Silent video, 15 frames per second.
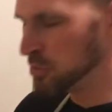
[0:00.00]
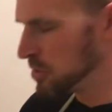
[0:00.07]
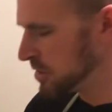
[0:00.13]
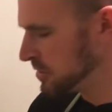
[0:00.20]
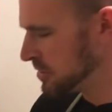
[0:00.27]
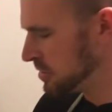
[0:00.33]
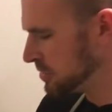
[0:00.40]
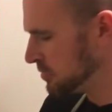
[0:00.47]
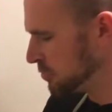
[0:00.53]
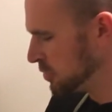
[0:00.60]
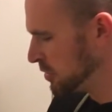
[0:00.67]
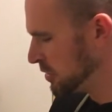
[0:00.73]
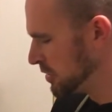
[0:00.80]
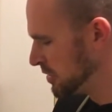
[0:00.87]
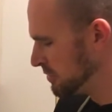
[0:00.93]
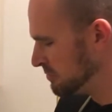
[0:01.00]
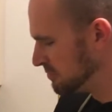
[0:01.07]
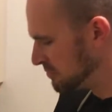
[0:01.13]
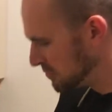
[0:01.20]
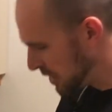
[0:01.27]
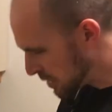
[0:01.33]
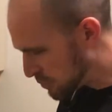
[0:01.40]
bit to sort of
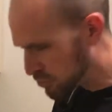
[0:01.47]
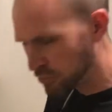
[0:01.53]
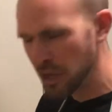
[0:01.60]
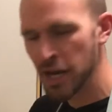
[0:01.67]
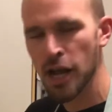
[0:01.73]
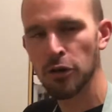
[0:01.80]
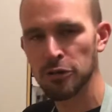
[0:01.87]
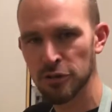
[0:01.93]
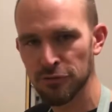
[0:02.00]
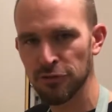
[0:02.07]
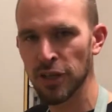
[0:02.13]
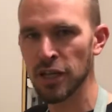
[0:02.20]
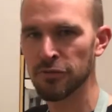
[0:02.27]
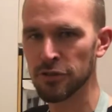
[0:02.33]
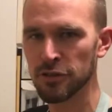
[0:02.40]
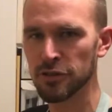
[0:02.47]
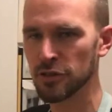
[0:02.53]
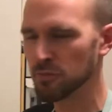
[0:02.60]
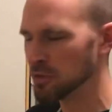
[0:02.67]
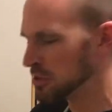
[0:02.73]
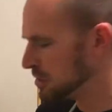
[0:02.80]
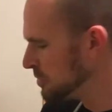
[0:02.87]
like bring out the
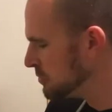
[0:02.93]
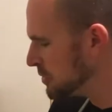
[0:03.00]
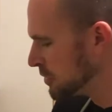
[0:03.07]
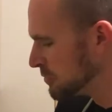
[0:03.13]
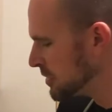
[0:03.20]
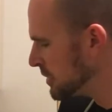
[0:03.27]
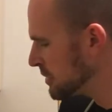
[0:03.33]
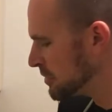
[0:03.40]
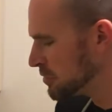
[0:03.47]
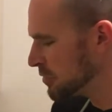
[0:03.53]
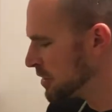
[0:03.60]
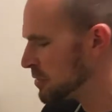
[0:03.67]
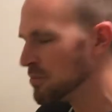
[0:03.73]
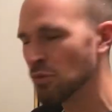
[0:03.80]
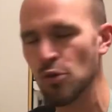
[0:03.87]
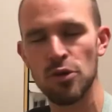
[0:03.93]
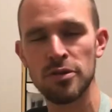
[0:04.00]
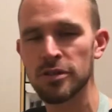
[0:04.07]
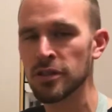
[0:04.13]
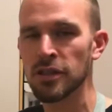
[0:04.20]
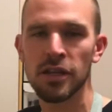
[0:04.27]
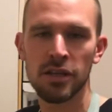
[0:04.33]
flavors, but you don't need to do any more
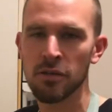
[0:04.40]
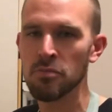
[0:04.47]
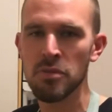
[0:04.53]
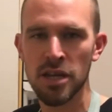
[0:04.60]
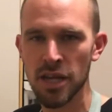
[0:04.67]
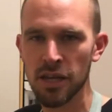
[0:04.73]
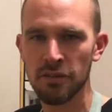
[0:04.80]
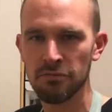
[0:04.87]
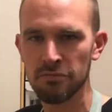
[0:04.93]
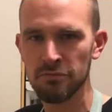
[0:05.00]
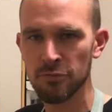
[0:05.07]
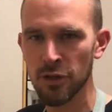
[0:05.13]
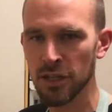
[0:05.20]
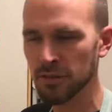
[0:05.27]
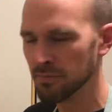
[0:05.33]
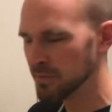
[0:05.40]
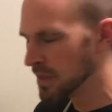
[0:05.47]
than like a minute, right?